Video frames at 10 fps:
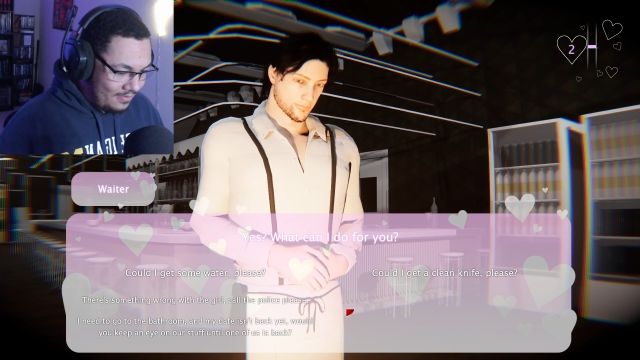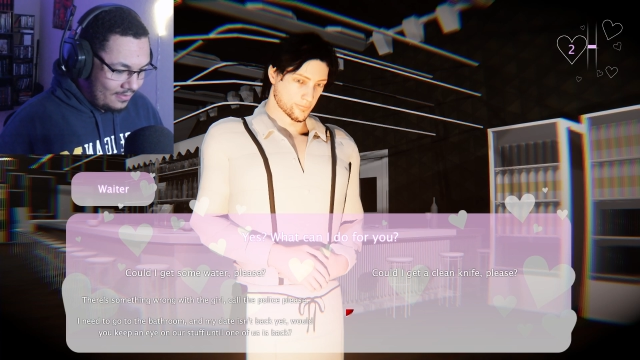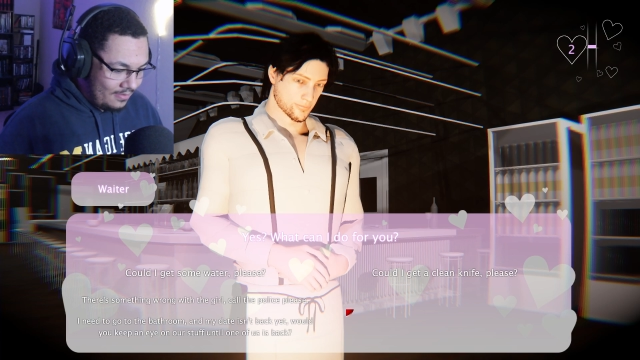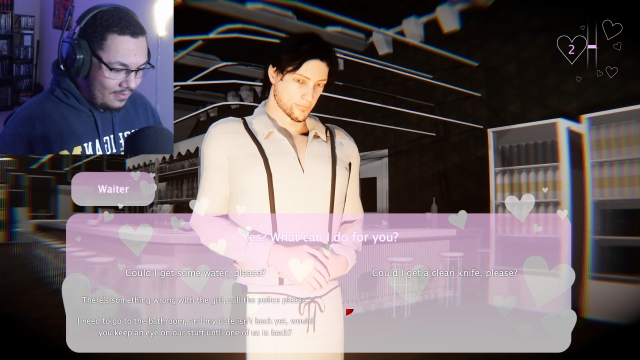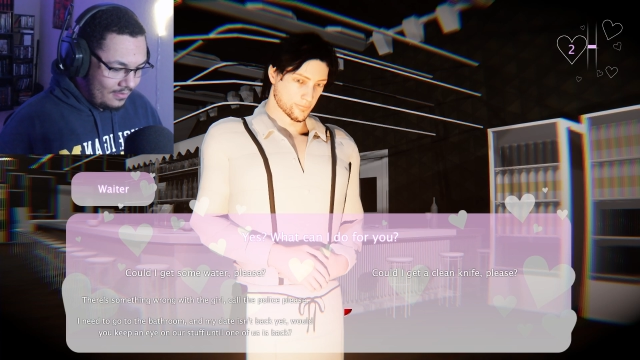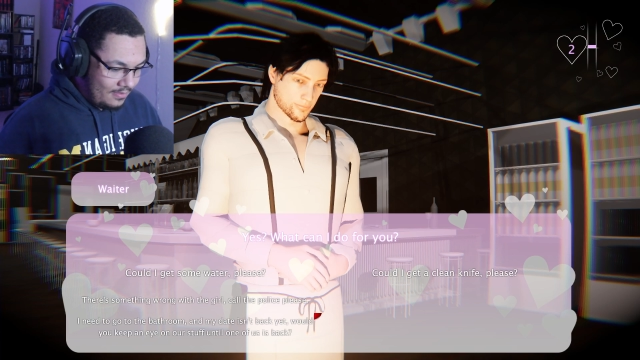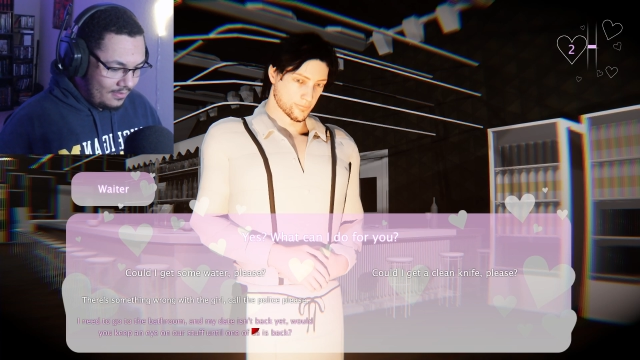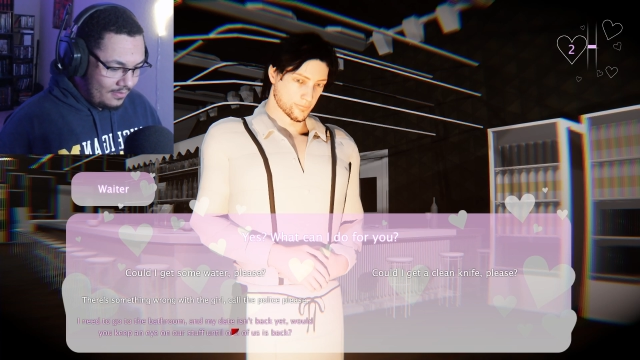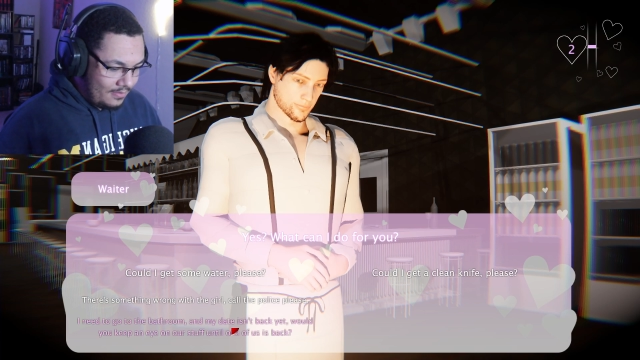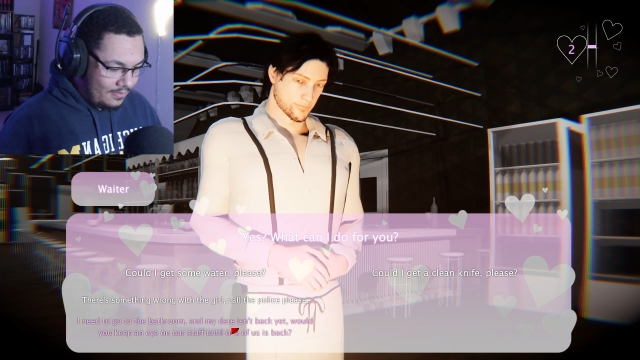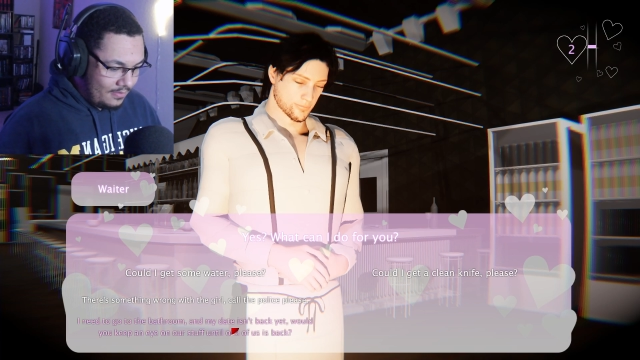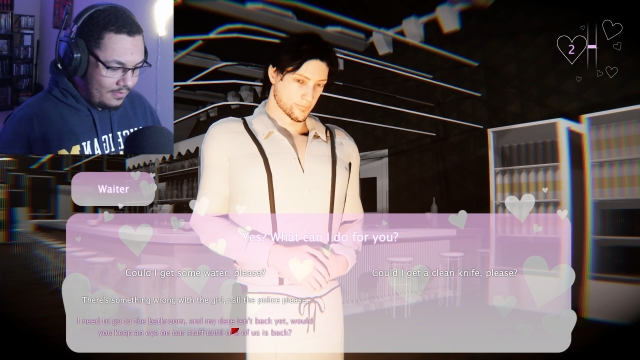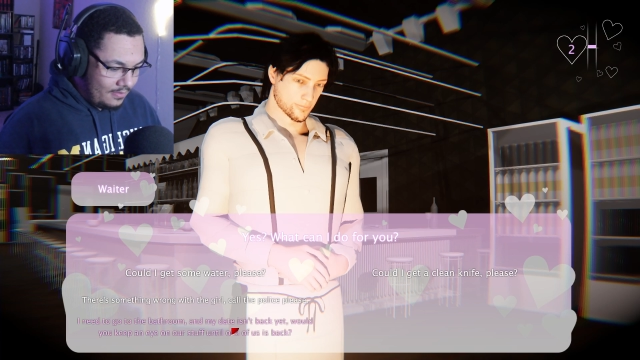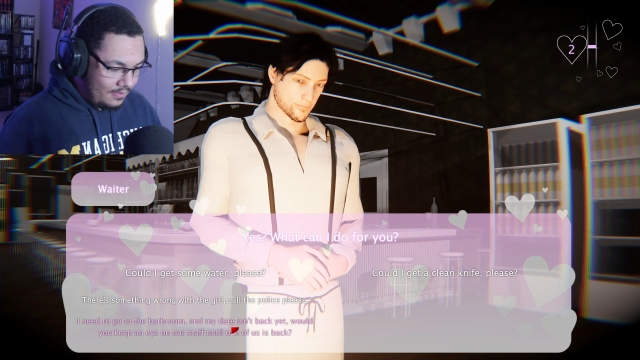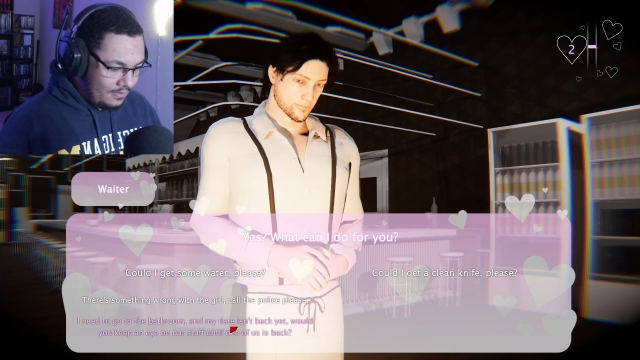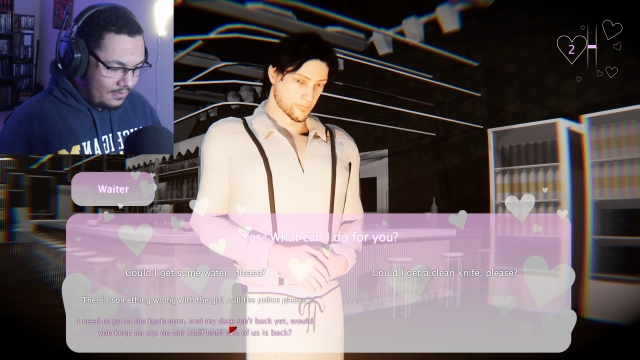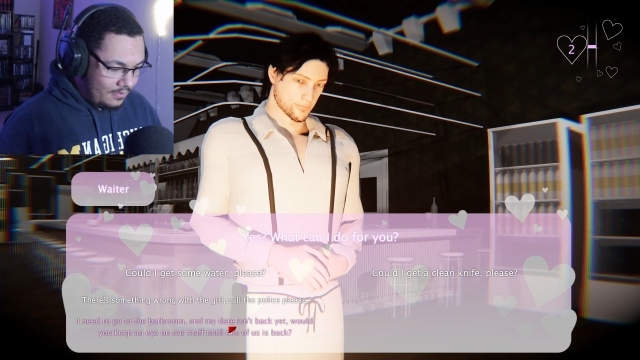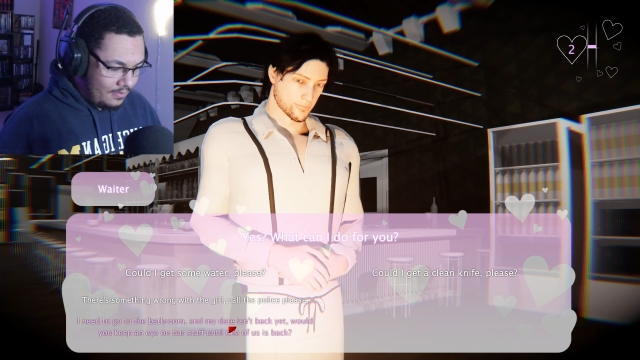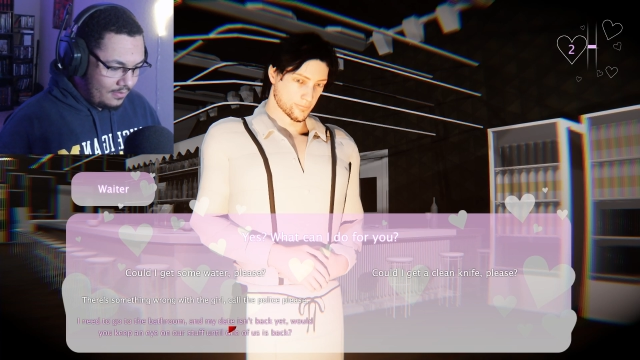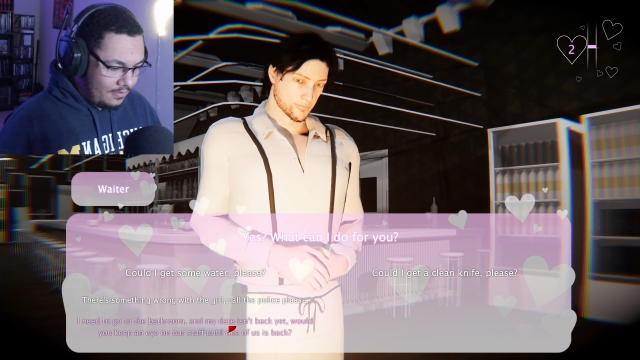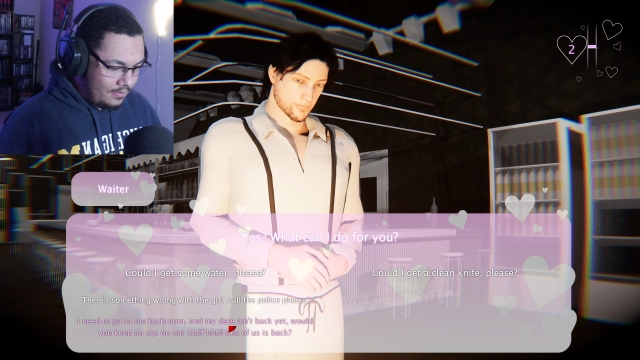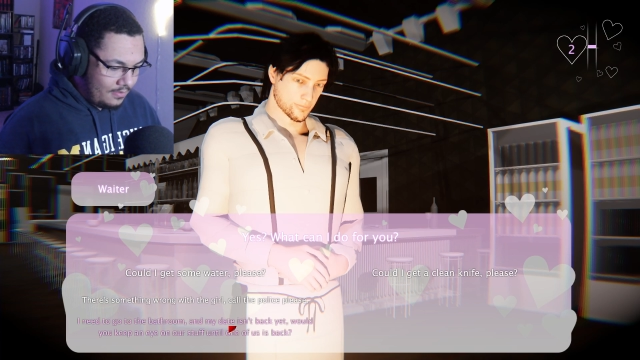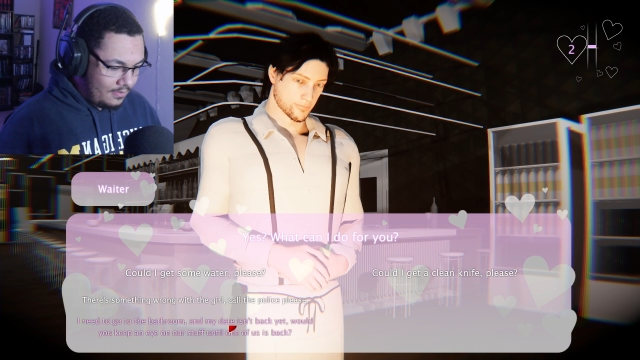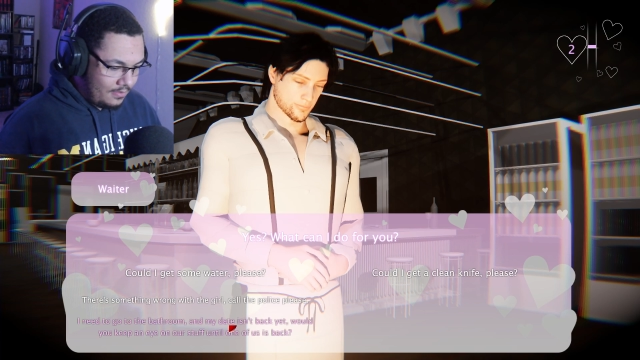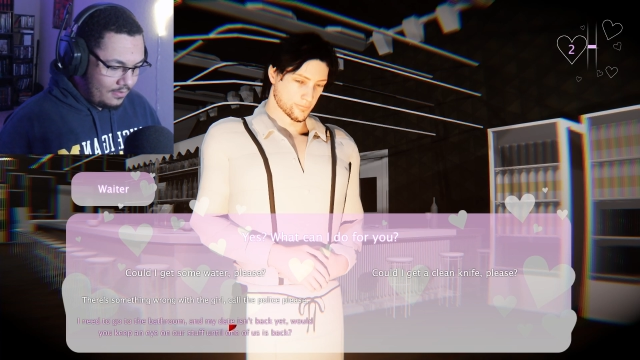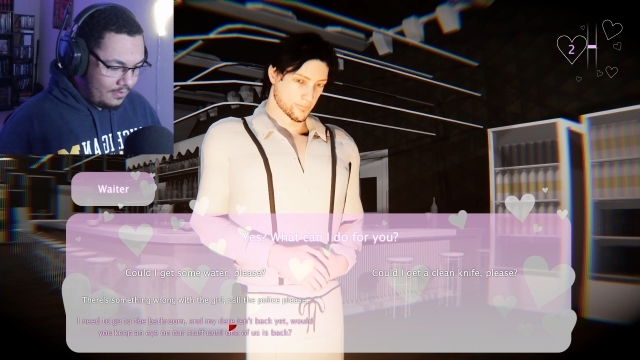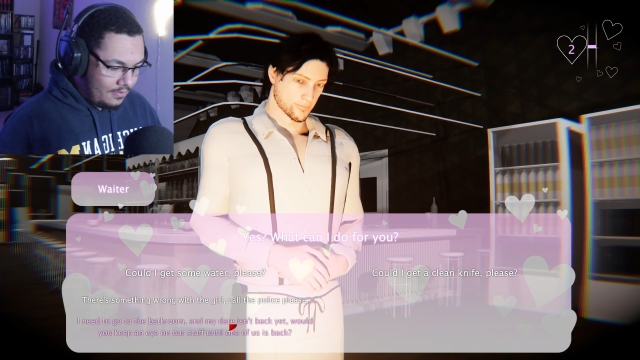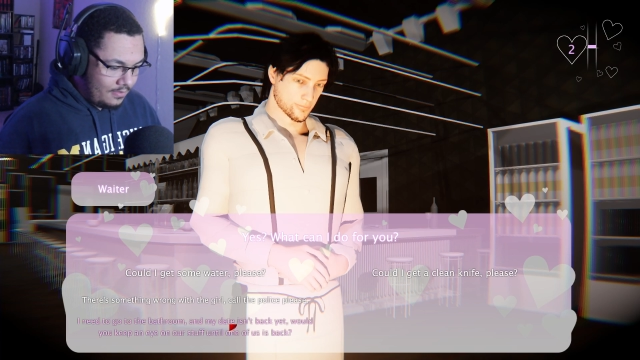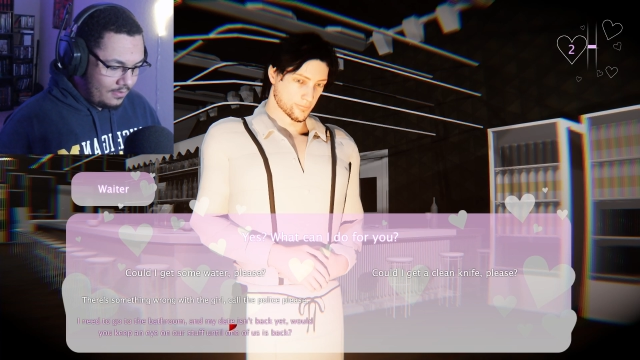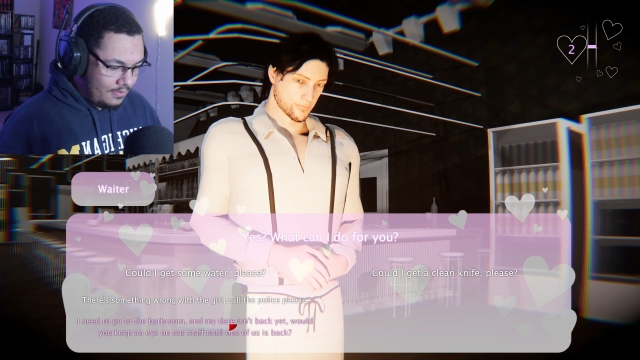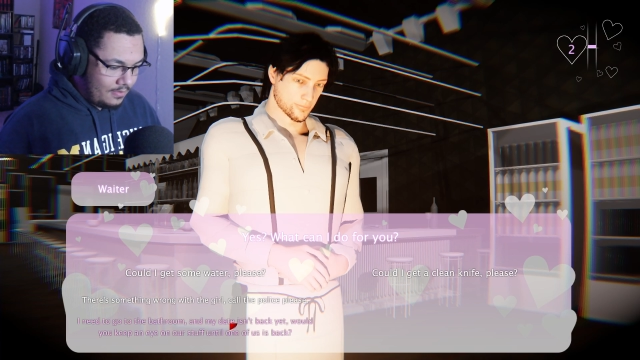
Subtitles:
Nothing is said.